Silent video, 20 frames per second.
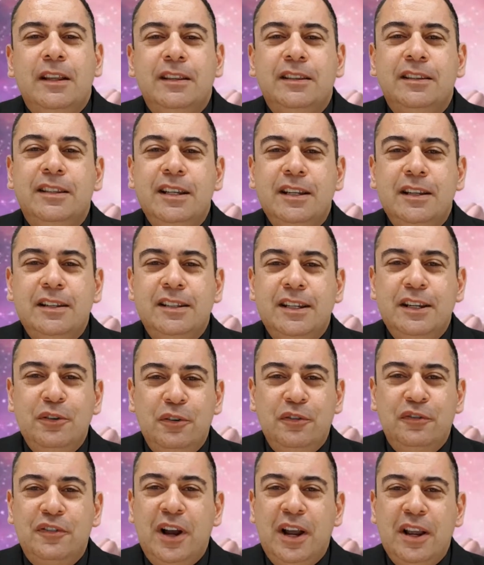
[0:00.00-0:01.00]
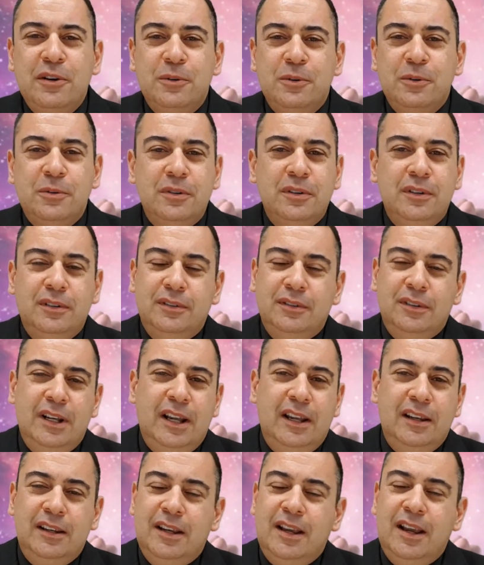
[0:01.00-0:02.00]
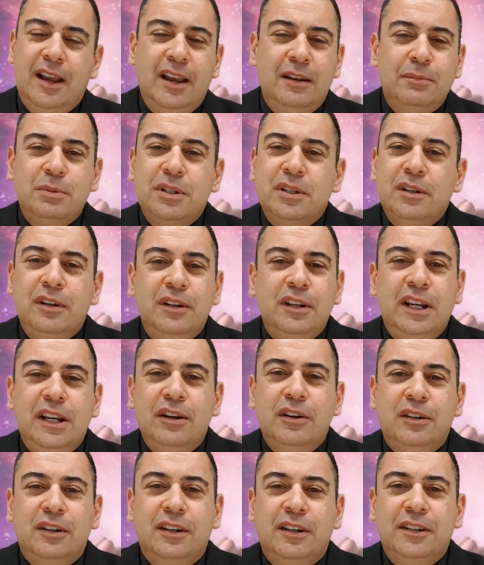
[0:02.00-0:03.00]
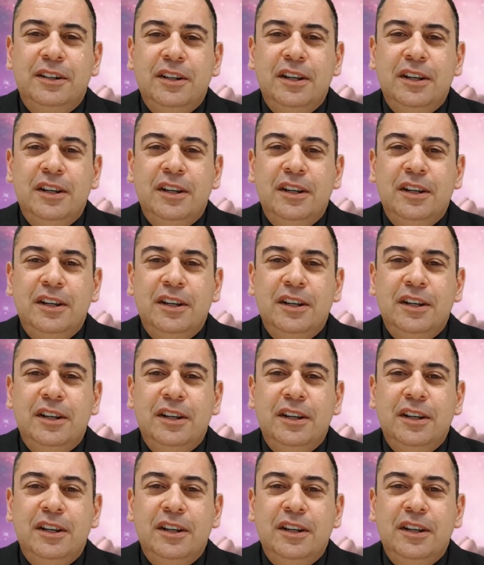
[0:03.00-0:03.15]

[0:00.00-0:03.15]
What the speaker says: did I fail? Absolutely not.